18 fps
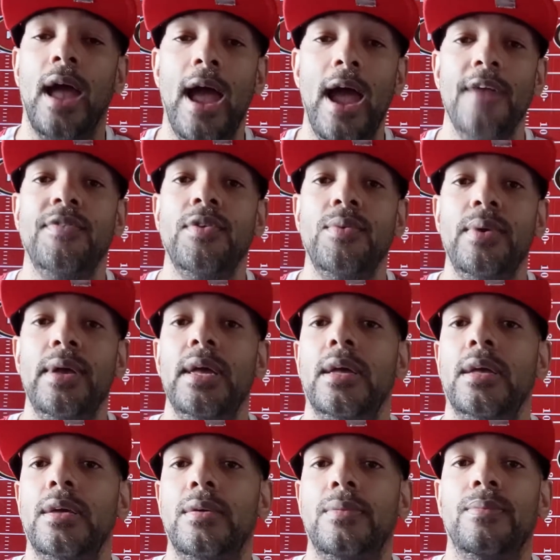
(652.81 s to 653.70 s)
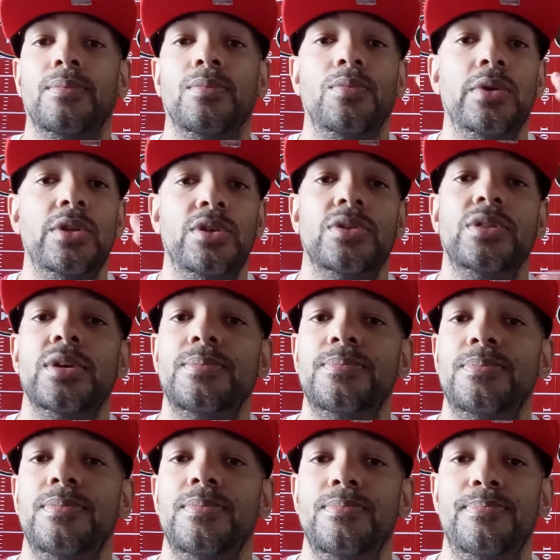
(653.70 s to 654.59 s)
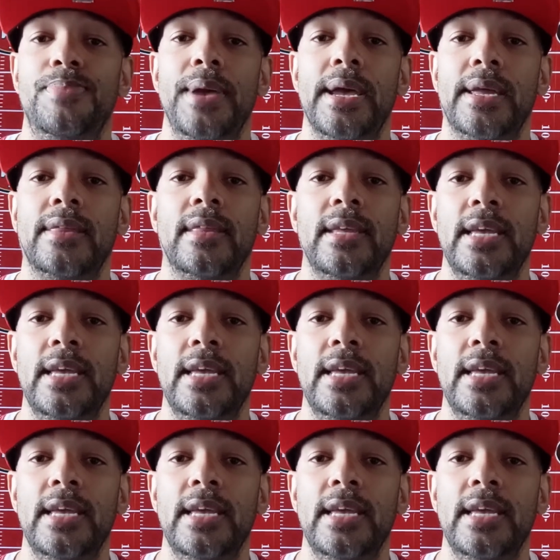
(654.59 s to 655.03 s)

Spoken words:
every week we do pick